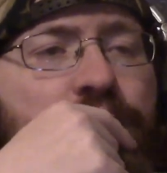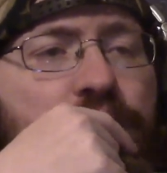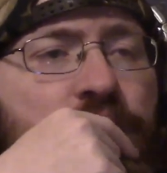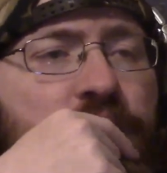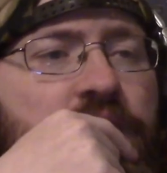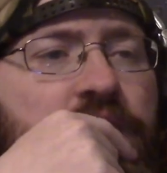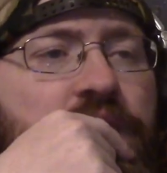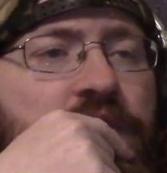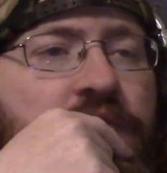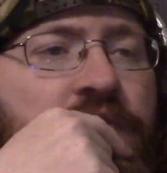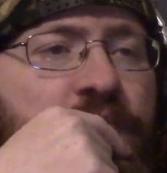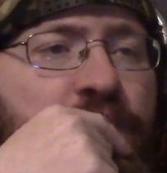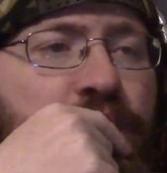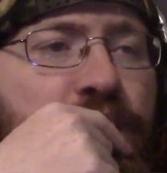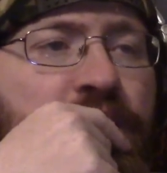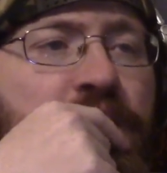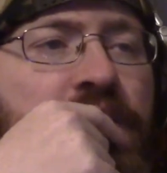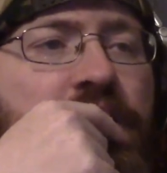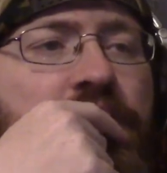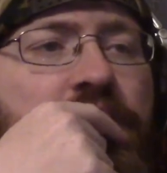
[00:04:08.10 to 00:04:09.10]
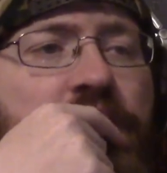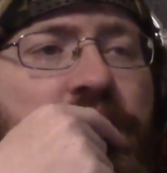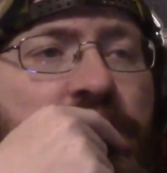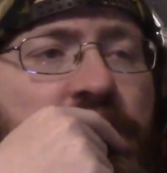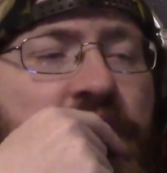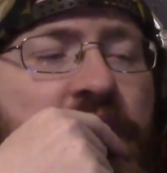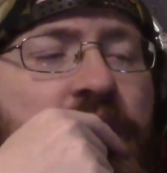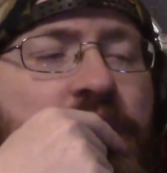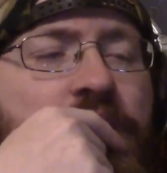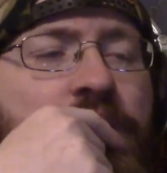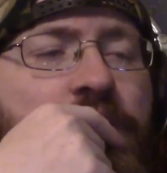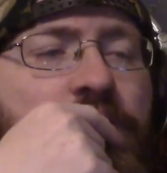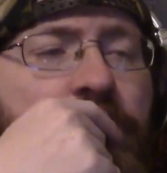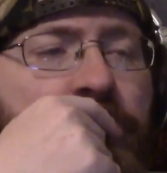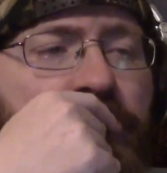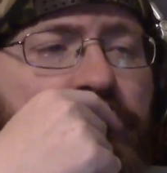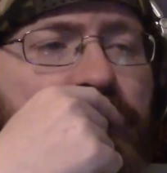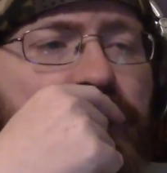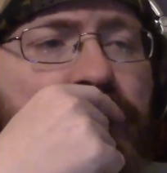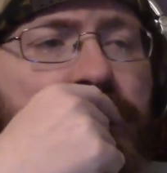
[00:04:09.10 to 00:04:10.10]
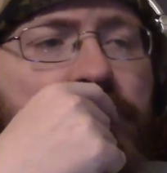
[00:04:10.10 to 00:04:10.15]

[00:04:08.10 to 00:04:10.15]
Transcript: Pretty decent beat it's got going.